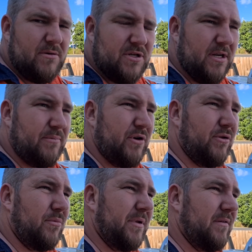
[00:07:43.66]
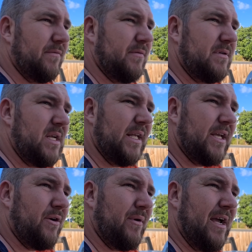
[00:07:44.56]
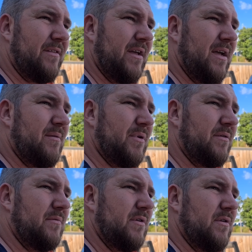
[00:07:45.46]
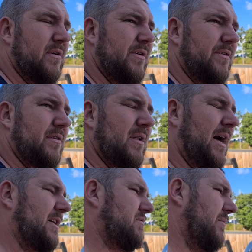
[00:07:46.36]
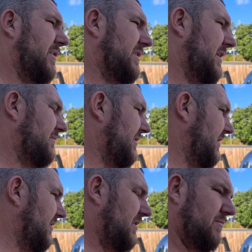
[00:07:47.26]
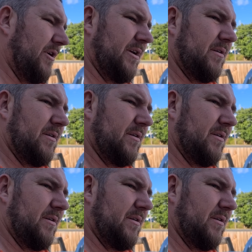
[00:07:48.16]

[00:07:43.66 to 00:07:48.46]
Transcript: you need to put a little bit of silicone around there, but the last one we didn't, did we?